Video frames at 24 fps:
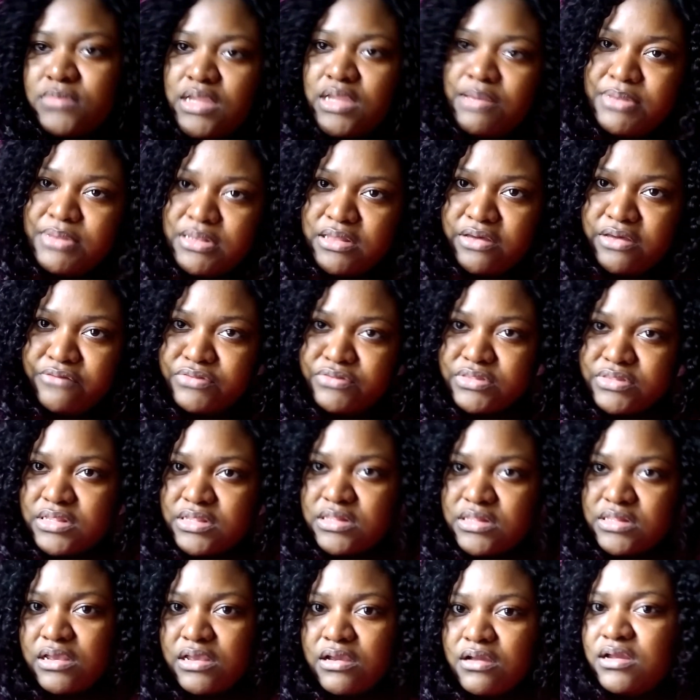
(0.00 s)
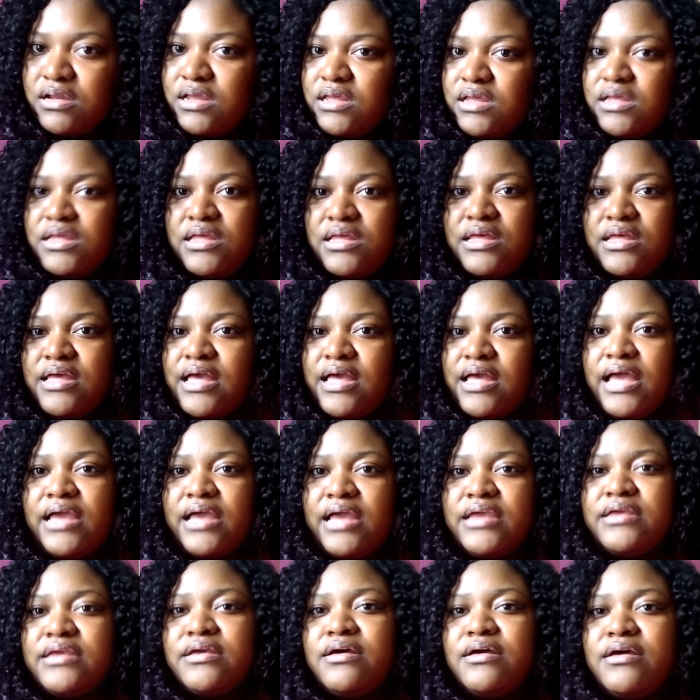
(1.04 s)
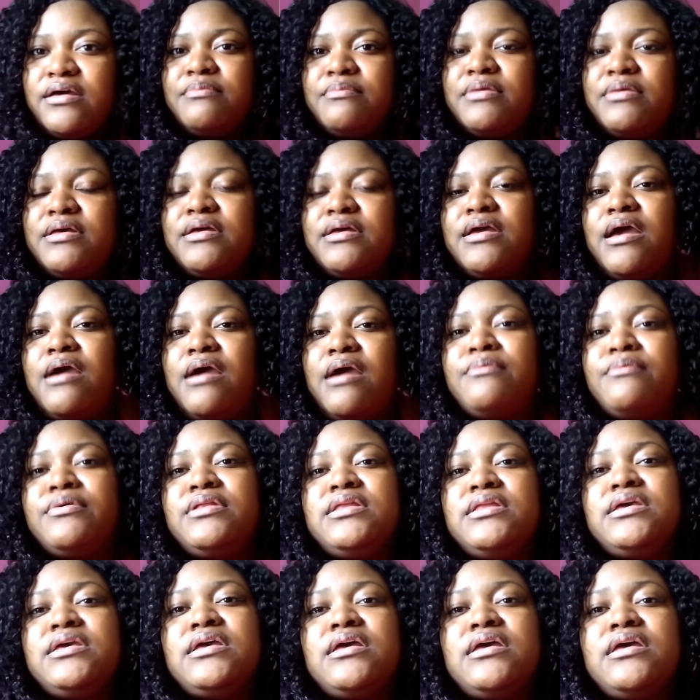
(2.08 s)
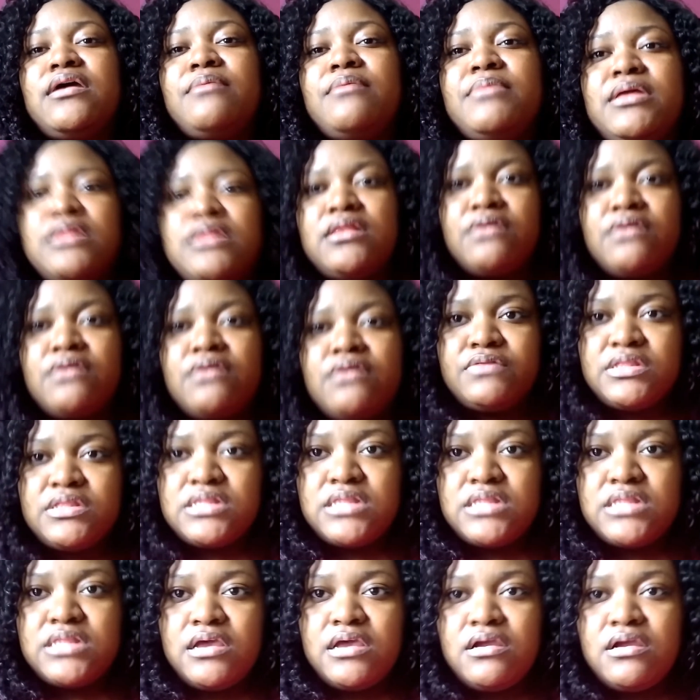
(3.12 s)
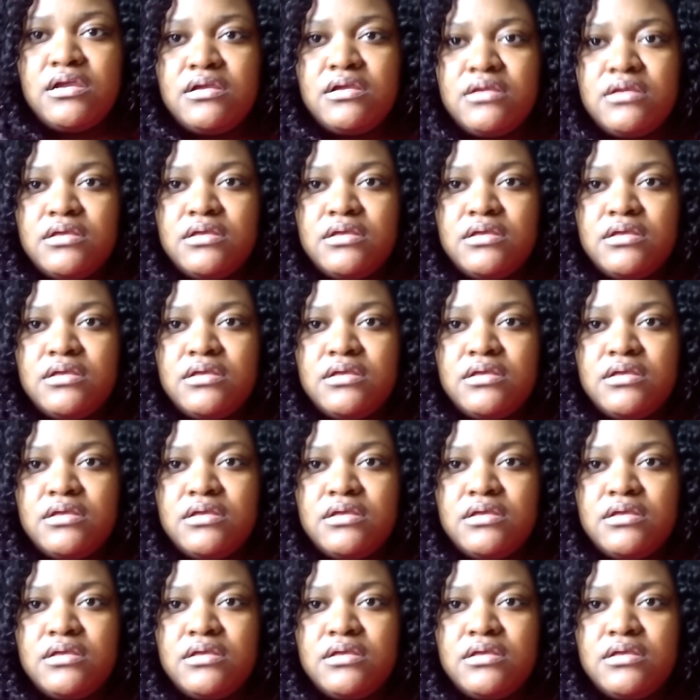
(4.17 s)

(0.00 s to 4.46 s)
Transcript: I'm in love with this hair. I am. I really am in love with this hair.